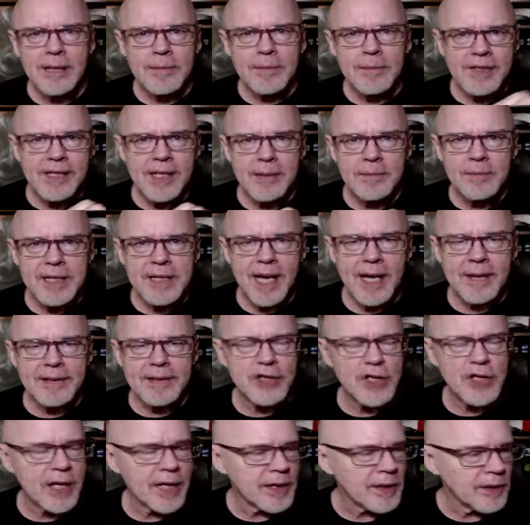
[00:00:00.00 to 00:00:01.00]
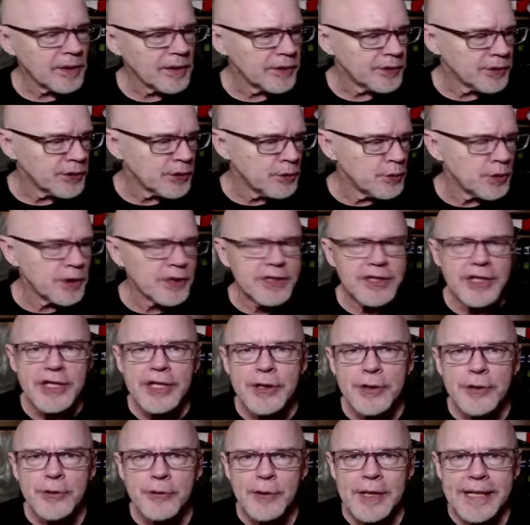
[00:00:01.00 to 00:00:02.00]
same TAD channel, to
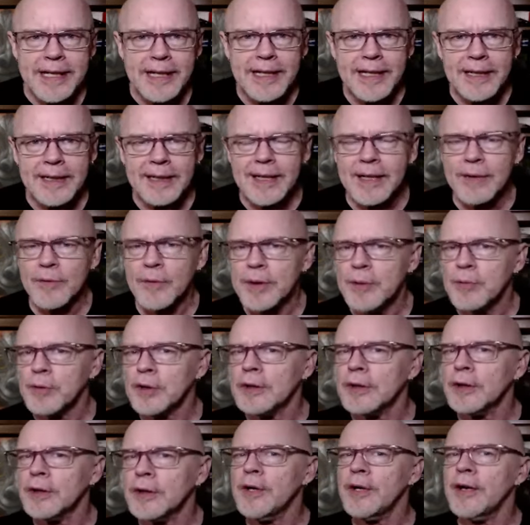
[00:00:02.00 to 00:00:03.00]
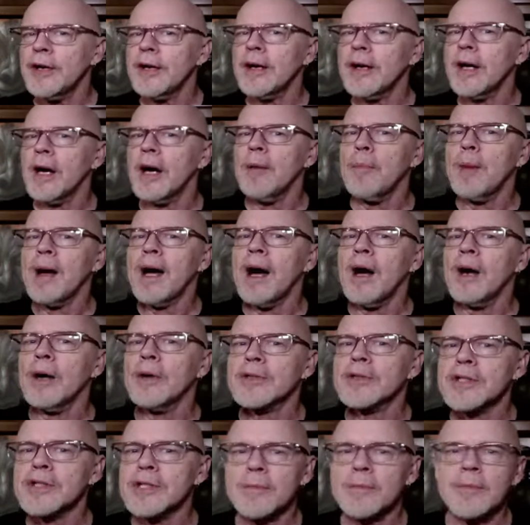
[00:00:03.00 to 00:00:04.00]
continue reading, and we will learn about
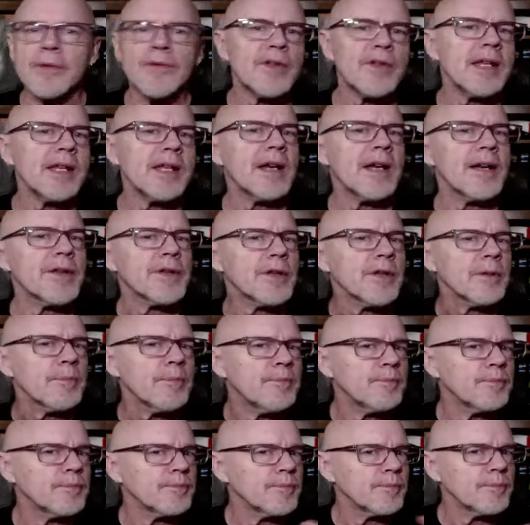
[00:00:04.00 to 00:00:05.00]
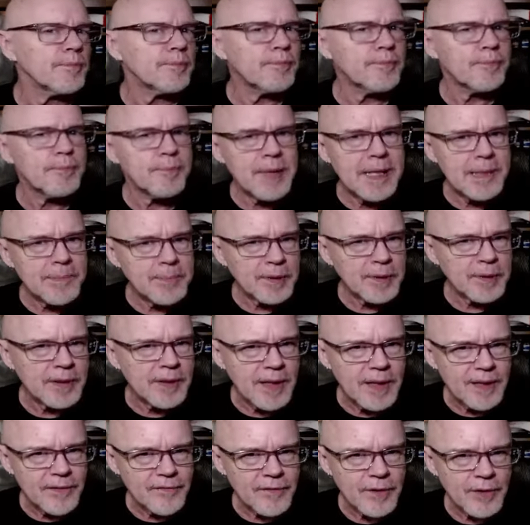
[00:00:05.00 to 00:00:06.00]
some of the other people
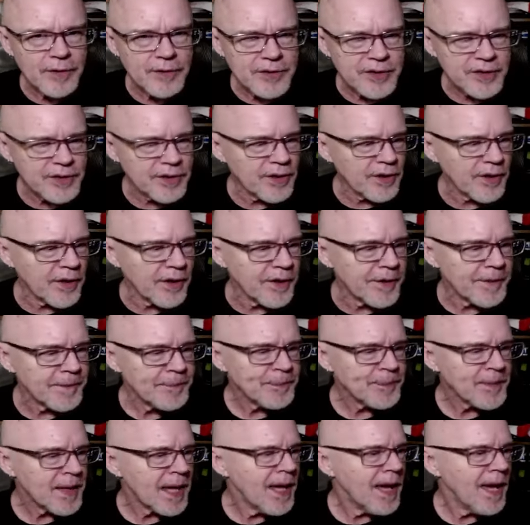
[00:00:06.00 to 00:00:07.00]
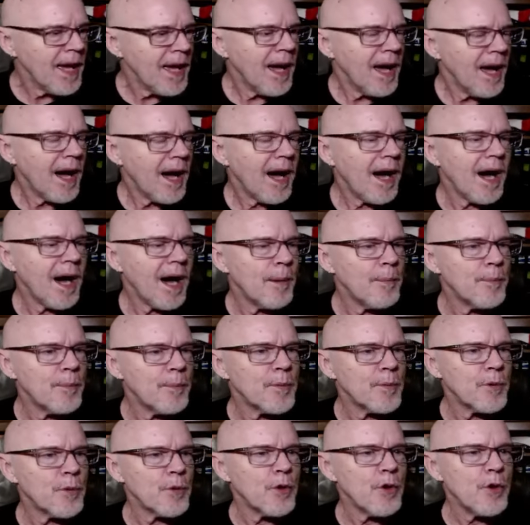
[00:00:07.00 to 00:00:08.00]
of Osten Ard um,
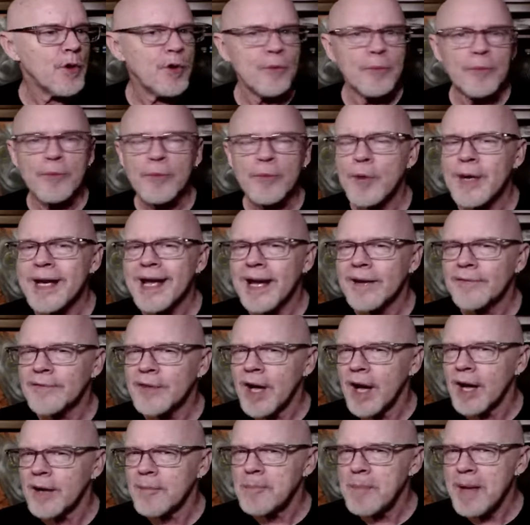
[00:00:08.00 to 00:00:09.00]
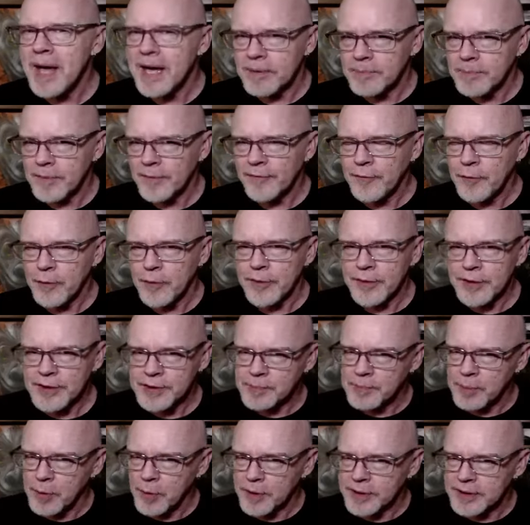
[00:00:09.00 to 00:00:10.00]
whom we have not met before this
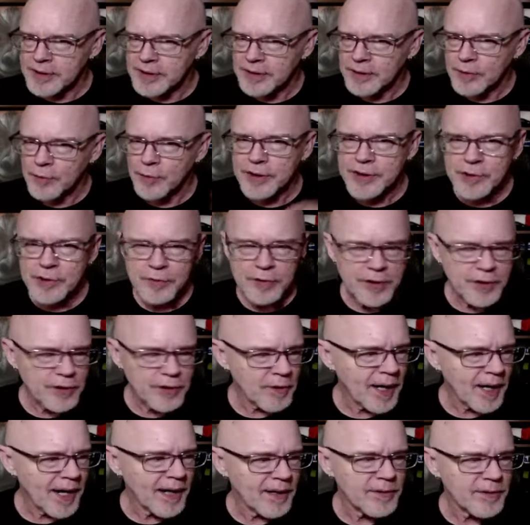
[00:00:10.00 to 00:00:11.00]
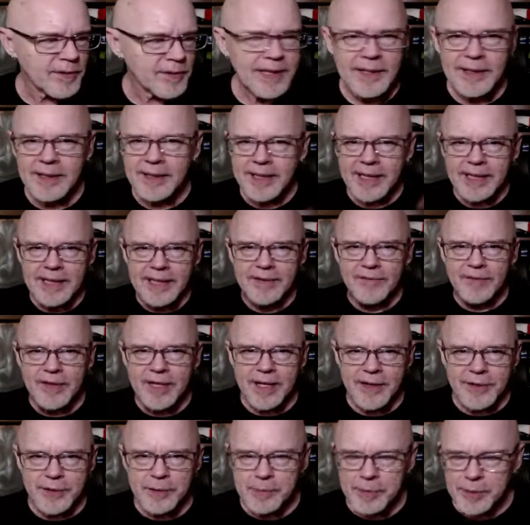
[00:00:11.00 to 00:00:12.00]
point in the Witchwood Crown in any of the
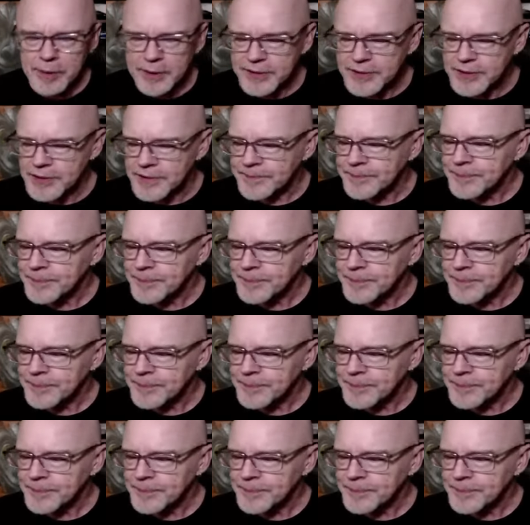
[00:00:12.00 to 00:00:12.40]
other books.